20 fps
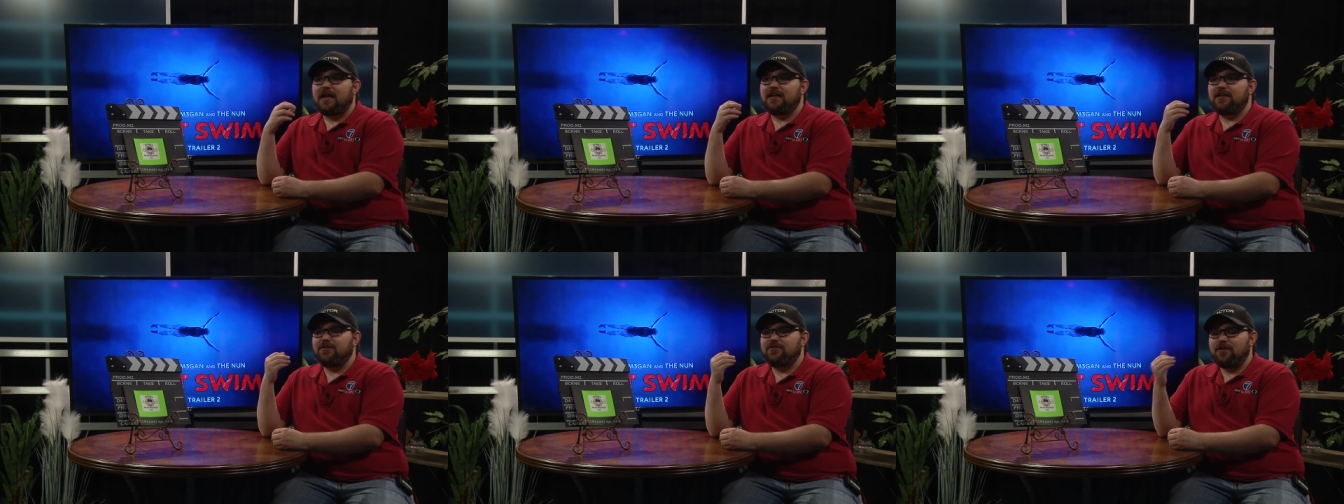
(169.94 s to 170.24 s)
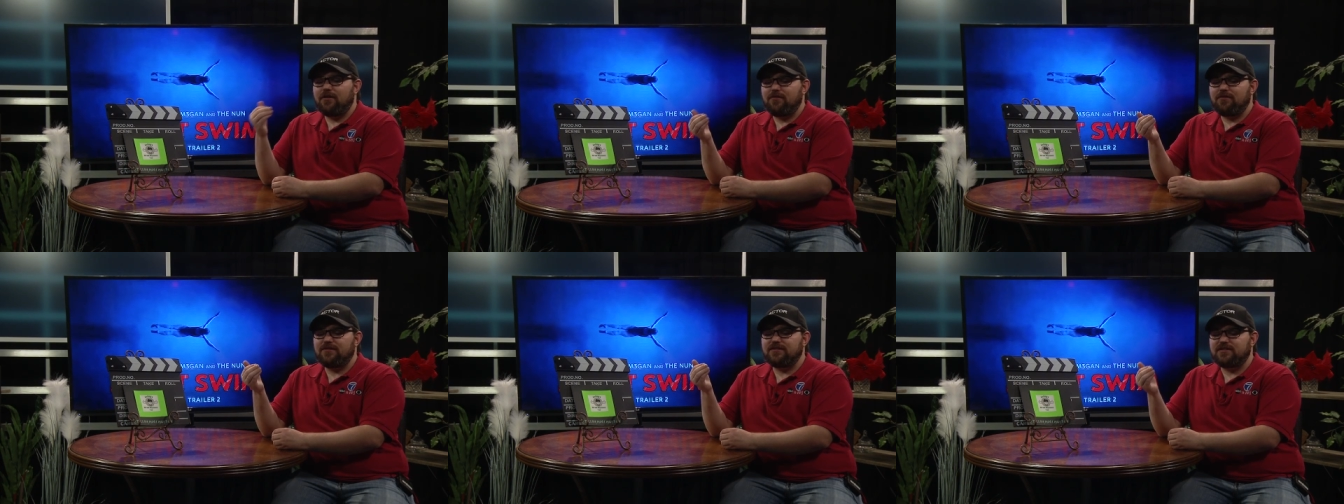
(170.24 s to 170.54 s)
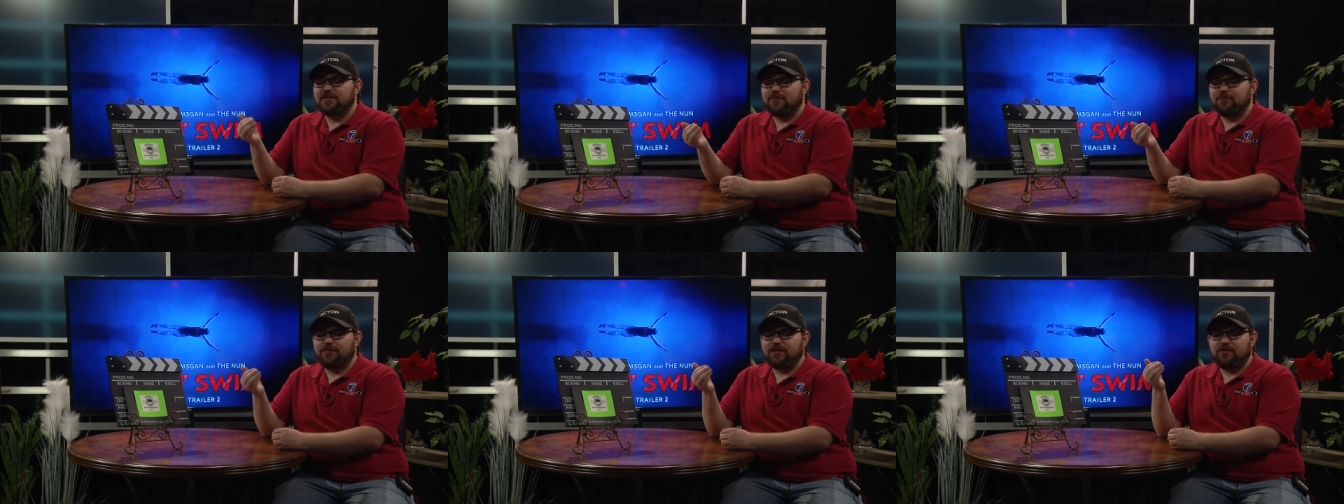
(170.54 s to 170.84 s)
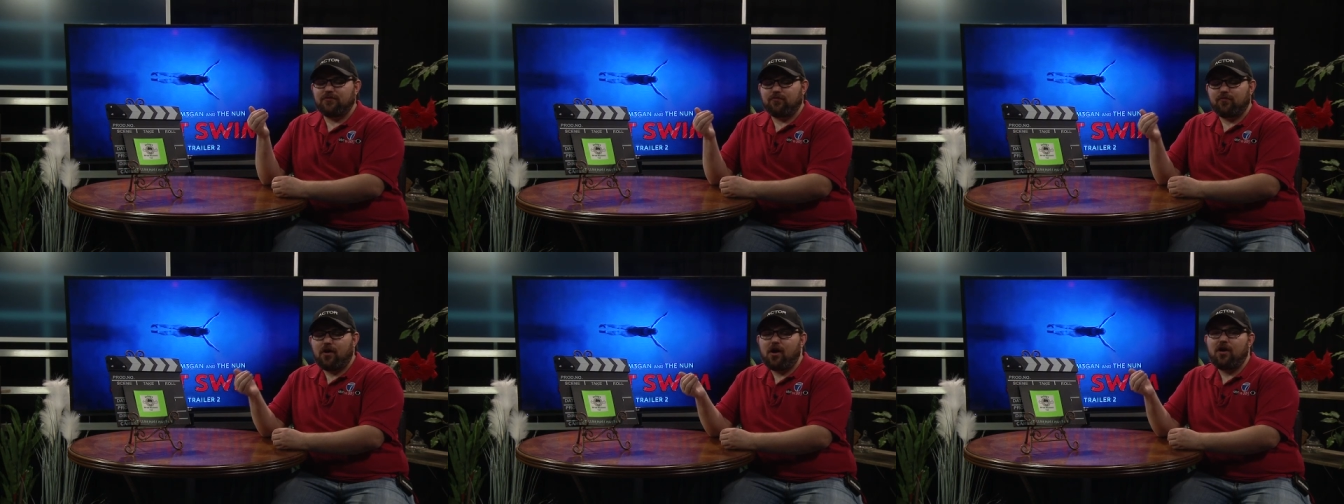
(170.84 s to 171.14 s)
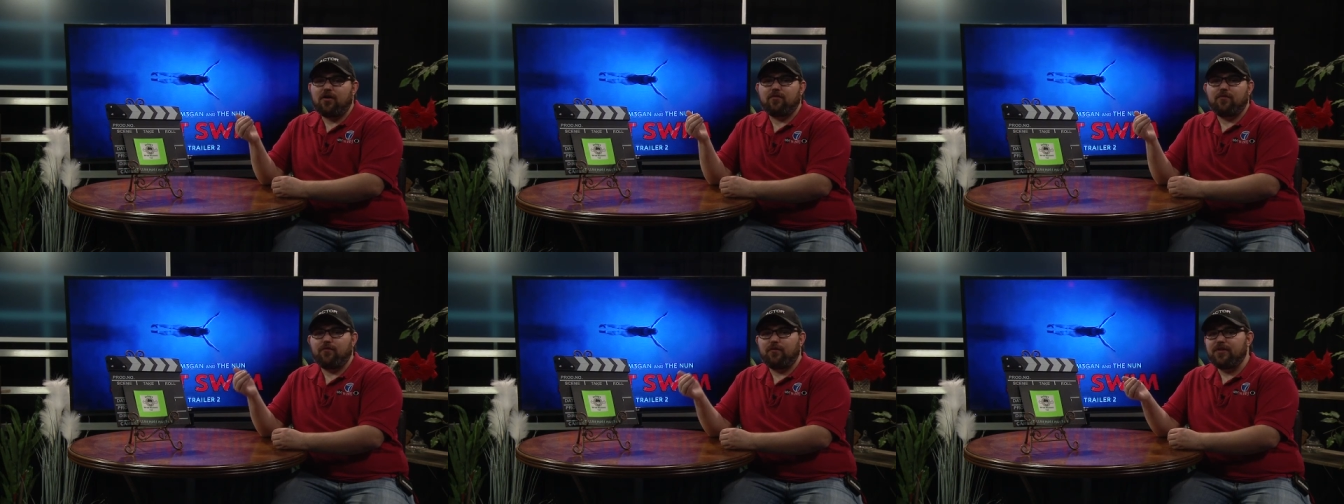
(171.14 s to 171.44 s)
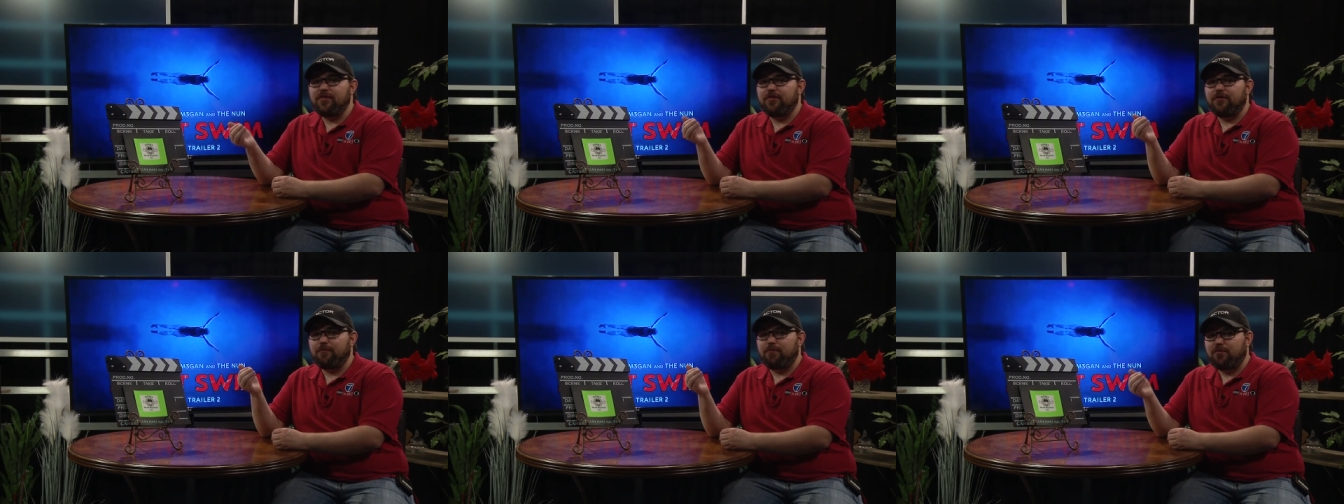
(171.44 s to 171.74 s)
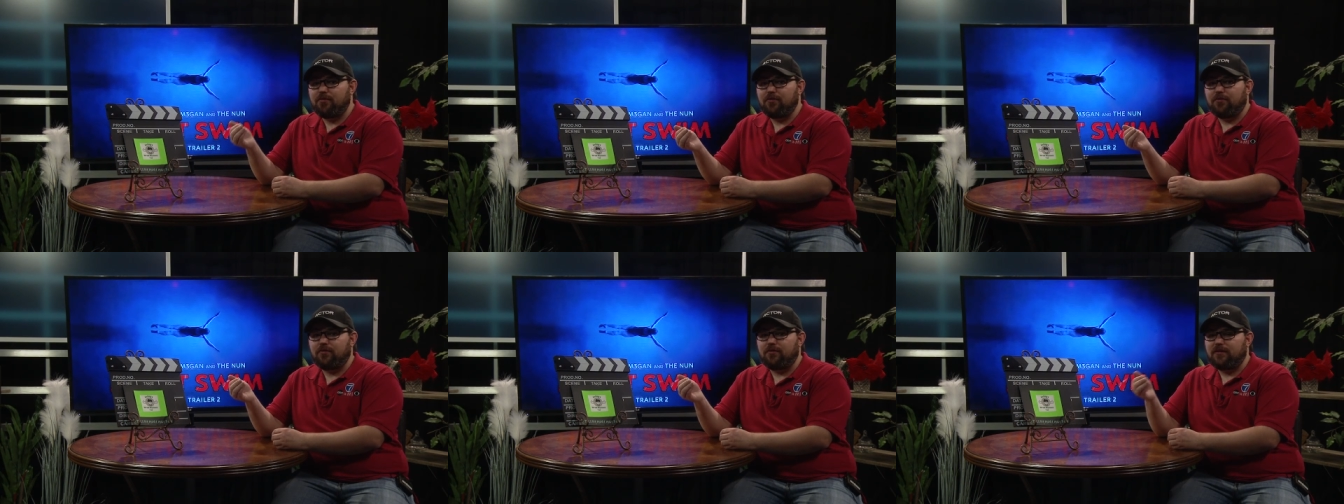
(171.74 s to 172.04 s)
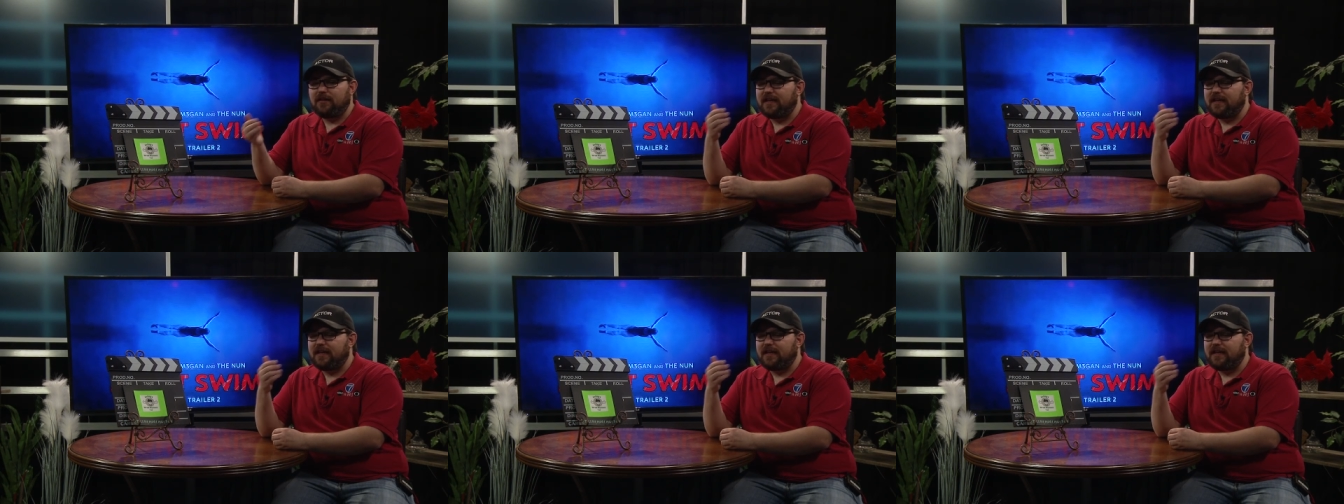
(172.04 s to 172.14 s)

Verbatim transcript: and you know there's something wrong with the pool.